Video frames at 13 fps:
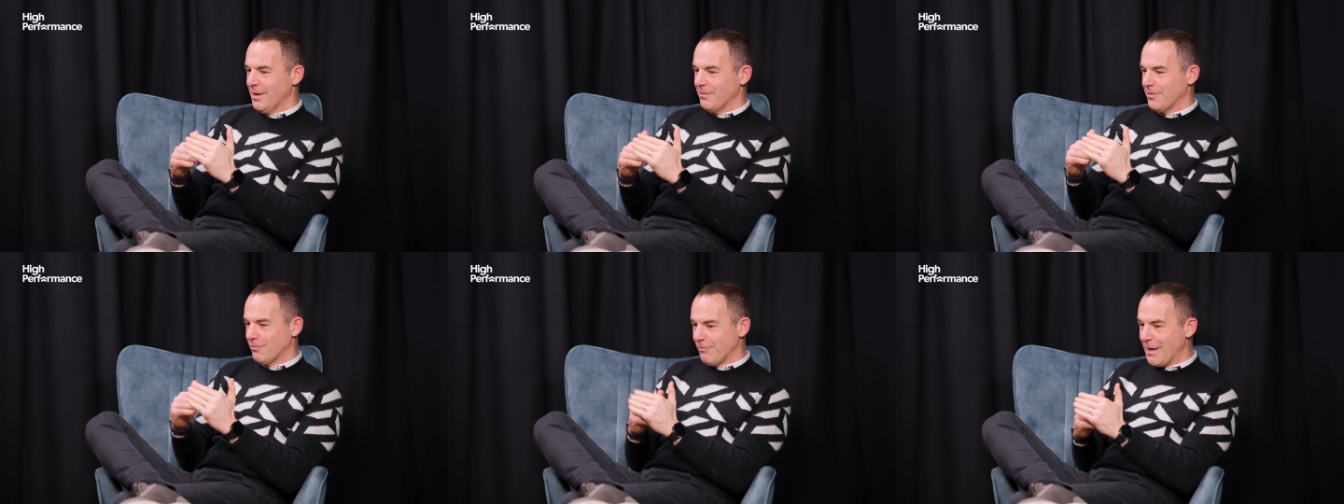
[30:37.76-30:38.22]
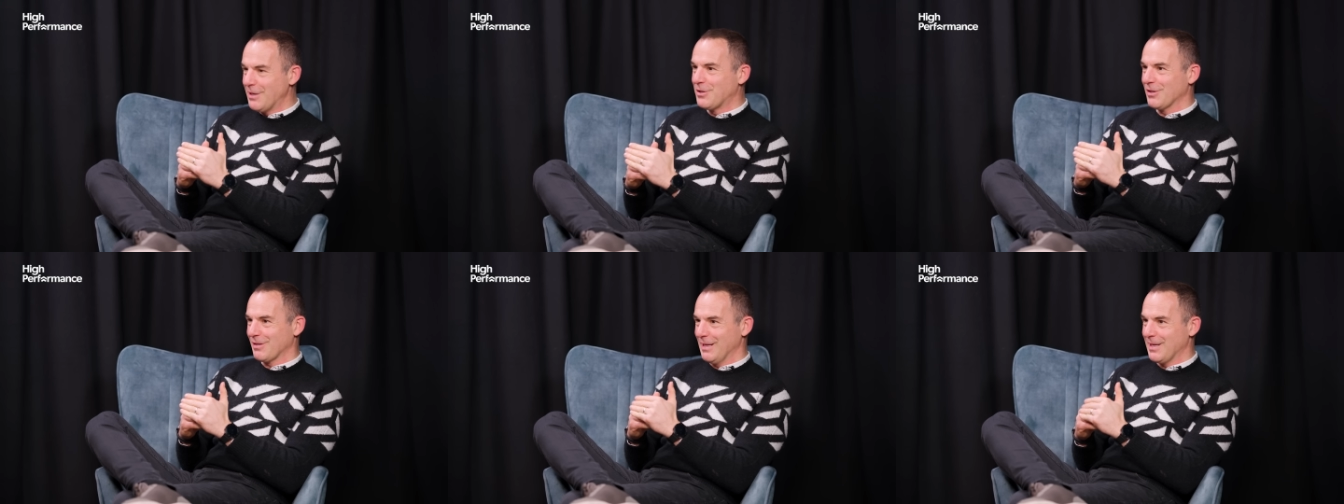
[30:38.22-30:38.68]

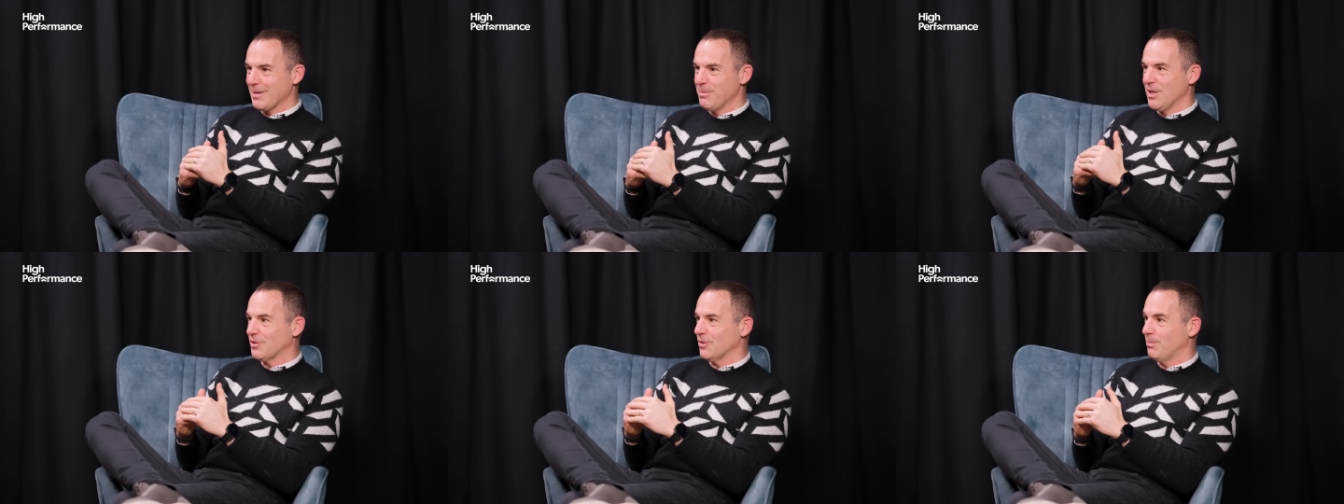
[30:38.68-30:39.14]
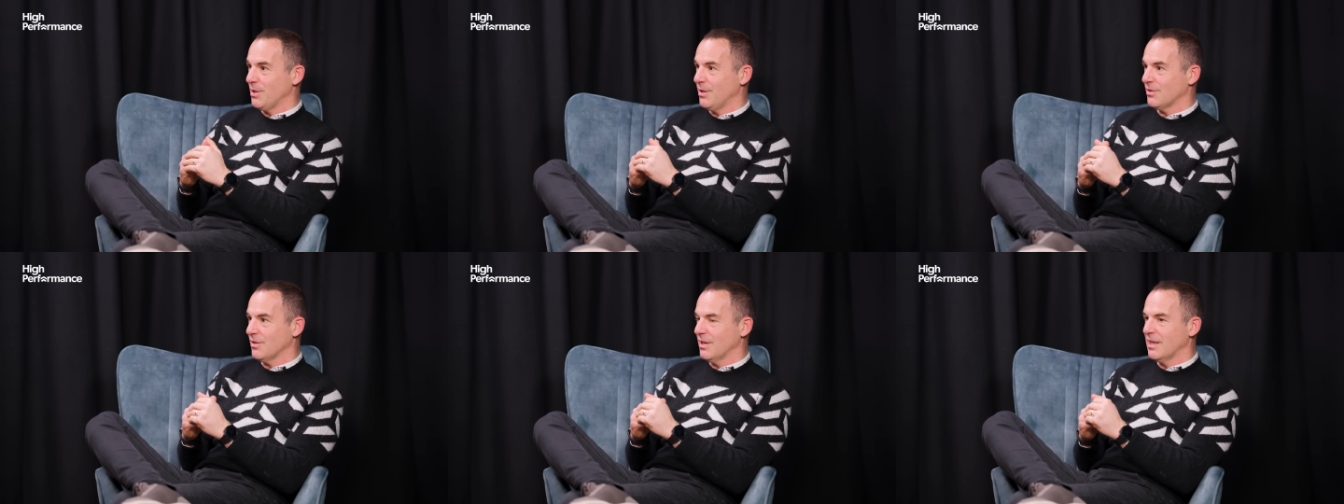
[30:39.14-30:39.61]
voraciously commercial
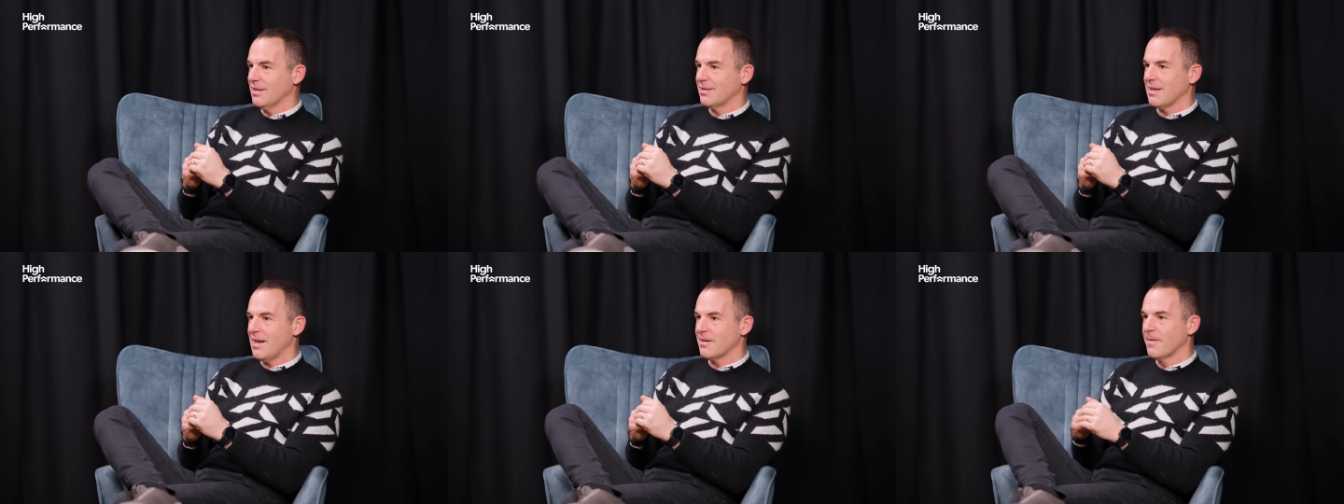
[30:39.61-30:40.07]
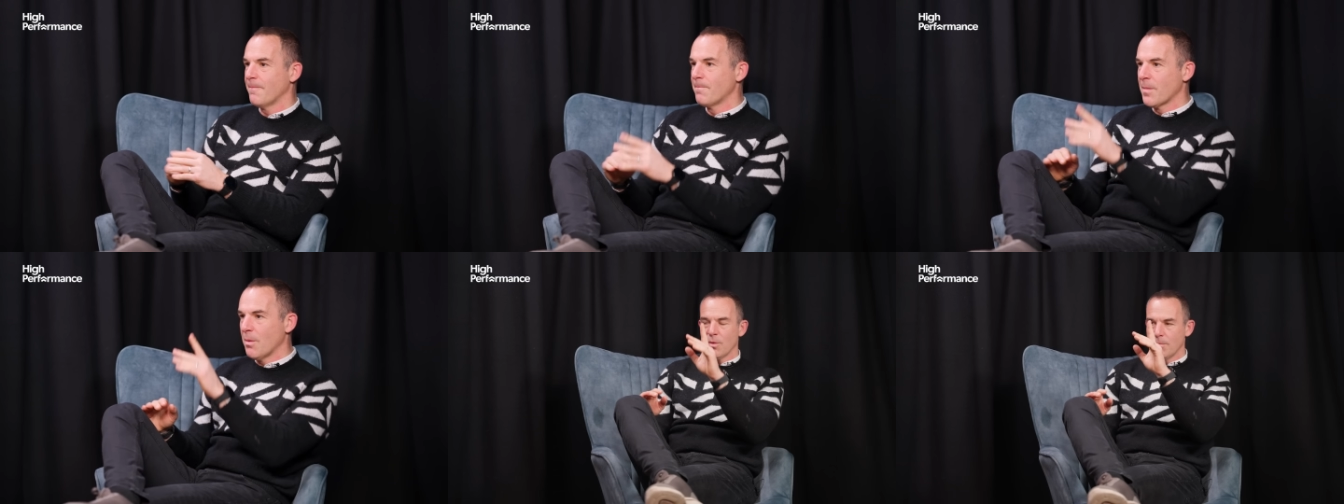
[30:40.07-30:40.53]
person. He said,
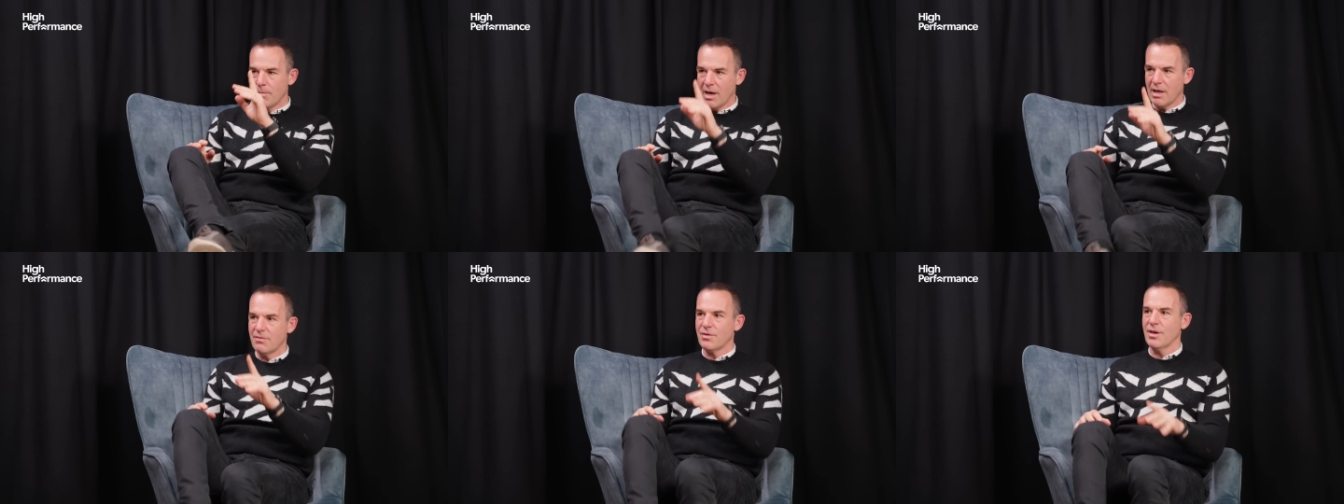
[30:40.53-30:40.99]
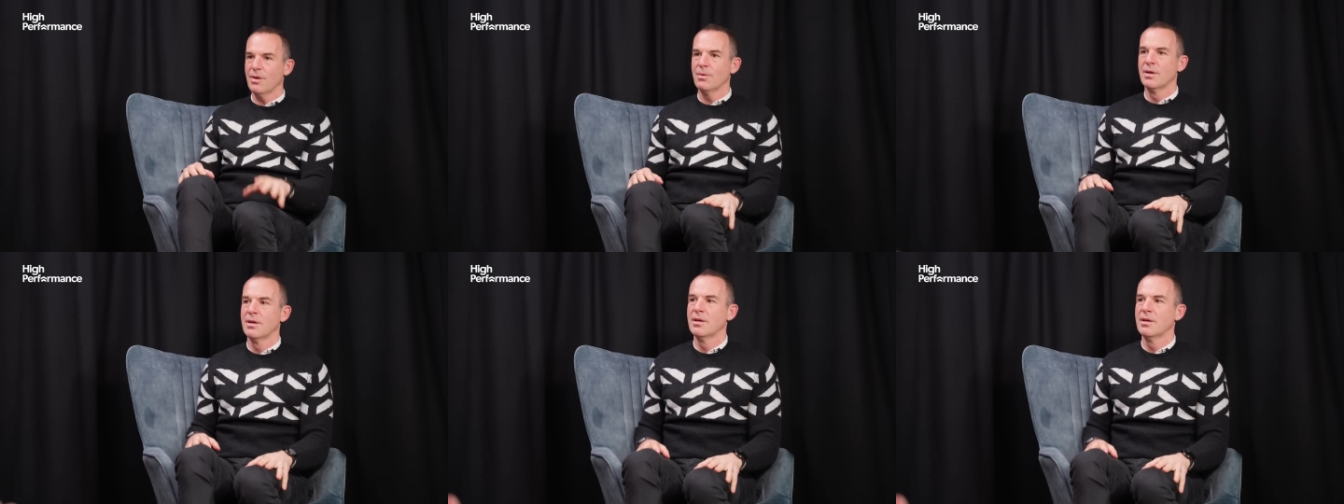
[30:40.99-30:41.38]
Well, my view